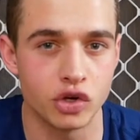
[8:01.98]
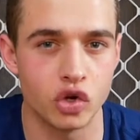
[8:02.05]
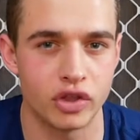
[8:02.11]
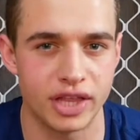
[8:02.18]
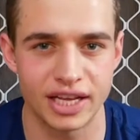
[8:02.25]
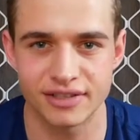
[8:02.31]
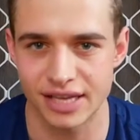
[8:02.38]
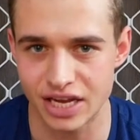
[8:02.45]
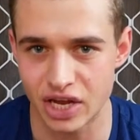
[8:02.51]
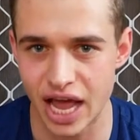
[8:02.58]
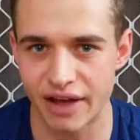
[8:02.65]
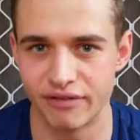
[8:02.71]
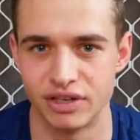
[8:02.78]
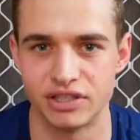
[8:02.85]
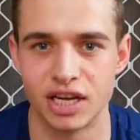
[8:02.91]
new things that you
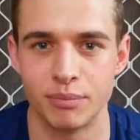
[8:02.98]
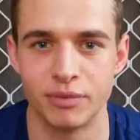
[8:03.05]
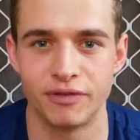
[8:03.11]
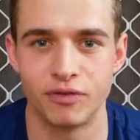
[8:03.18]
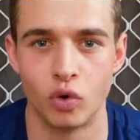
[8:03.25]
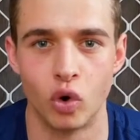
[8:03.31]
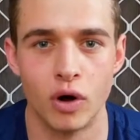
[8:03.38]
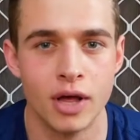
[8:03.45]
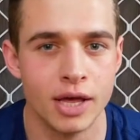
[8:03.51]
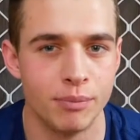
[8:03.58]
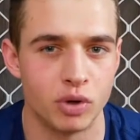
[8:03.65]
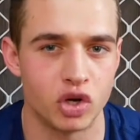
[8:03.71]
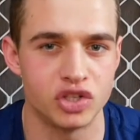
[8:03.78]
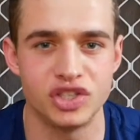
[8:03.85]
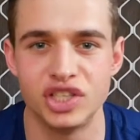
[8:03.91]
haven't done before,
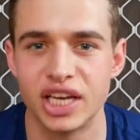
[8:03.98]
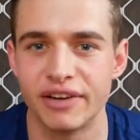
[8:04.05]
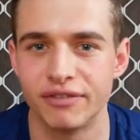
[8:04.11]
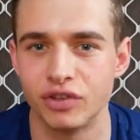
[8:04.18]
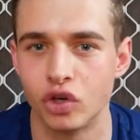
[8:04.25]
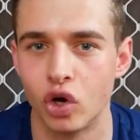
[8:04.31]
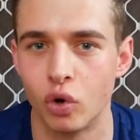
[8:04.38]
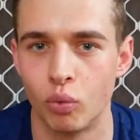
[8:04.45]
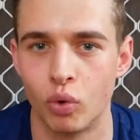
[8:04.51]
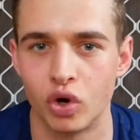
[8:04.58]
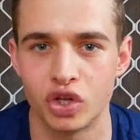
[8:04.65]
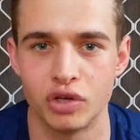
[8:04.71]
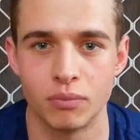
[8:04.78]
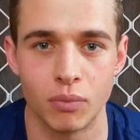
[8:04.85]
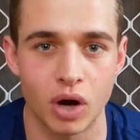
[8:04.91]
because you never know
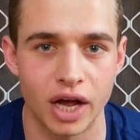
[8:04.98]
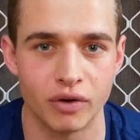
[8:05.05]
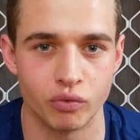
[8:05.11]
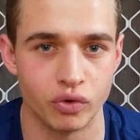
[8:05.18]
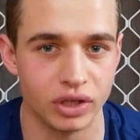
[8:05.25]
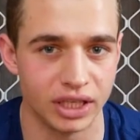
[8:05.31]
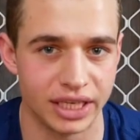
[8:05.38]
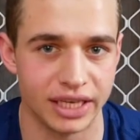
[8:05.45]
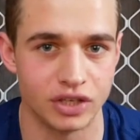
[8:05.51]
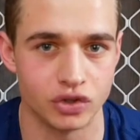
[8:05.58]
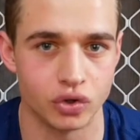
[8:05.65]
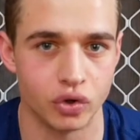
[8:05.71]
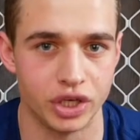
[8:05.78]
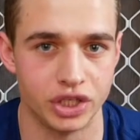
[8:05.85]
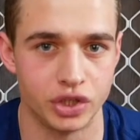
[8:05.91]
what you might really
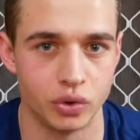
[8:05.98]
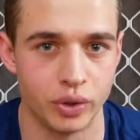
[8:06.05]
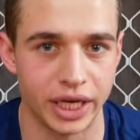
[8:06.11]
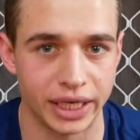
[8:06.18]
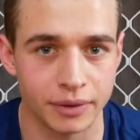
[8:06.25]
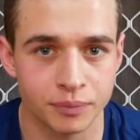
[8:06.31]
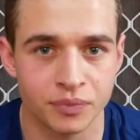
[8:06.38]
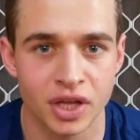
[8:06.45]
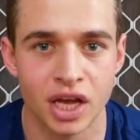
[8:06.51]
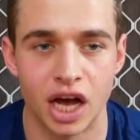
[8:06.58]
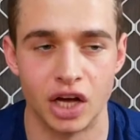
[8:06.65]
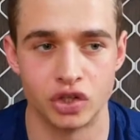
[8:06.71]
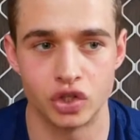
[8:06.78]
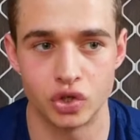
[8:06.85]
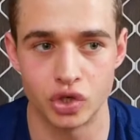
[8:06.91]
enjoy doing
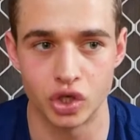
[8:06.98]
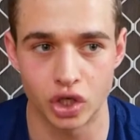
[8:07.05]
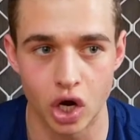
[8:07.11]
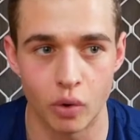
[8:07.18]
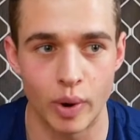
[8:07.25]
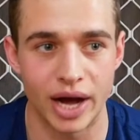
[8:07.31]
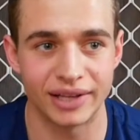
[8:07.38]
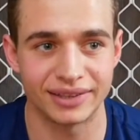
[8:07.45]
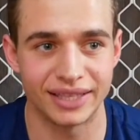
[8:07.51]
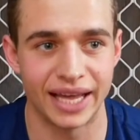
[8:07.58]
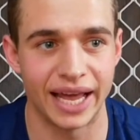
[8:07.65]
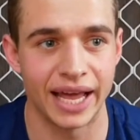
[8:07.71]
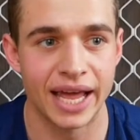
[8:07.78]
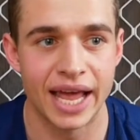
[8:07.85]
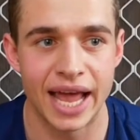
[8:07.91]
until you go out
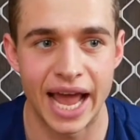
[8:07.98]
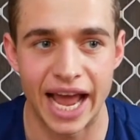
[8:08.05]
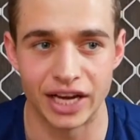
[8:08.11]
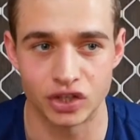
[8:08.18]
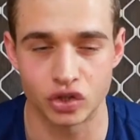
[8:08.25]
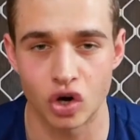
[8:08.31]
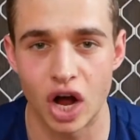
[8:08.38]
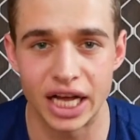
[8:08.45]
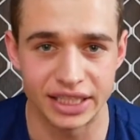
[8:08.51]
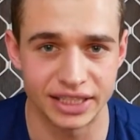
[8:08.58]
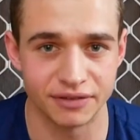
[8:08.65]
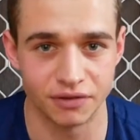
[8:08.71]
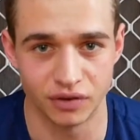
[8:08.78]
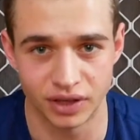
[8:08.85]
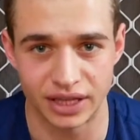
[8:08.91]
there and try
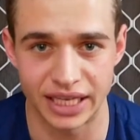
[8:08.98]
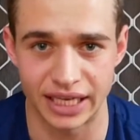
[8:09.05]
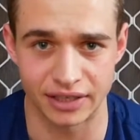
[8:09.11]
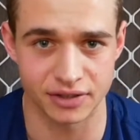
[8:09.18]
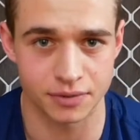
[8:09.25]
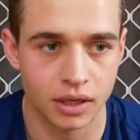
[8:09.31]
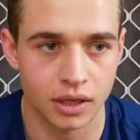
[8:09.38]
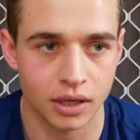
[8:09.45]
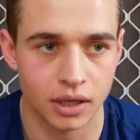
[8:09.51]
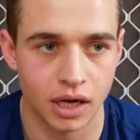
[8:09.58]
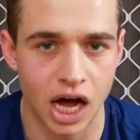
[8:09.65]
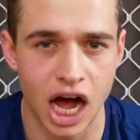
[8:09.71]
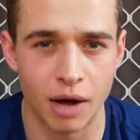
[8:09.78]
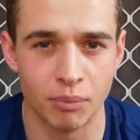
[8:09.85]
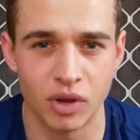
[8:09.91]
different things.
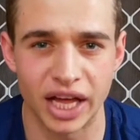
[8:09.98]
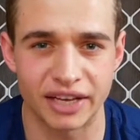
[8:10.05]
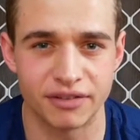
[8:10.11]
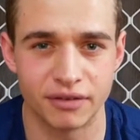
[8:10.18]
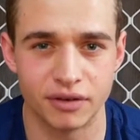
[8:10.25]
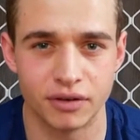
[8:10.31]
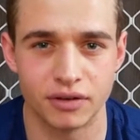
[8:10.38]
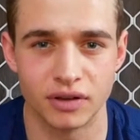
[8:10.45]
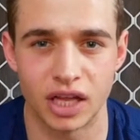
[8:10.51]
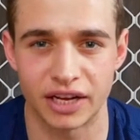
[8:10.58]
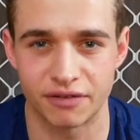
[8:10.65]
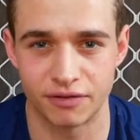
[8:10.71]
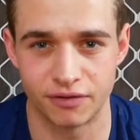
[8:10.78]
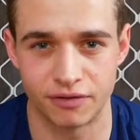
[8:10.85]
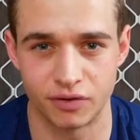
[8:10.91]
Like
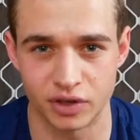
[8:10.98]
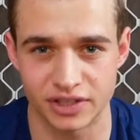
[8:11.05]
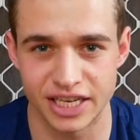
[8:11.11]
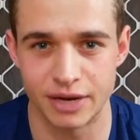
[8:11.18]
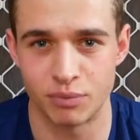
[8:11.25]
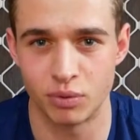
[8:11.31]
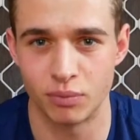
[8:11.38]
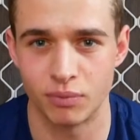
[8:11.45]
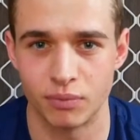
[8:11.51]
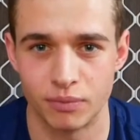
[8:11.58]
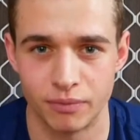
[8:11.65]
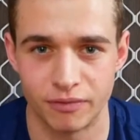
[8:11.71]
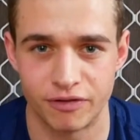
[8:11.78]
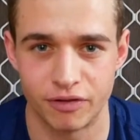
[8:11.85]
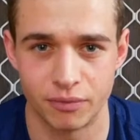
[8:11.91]
for example,
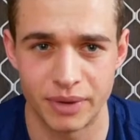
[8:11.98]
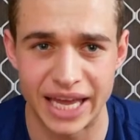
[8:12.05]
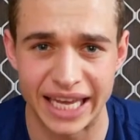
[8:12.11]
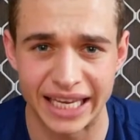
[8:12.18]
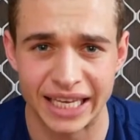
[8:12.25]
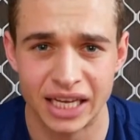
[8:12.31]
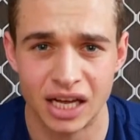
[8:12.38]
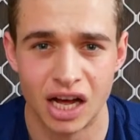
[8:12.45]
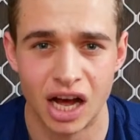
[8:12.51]
for me,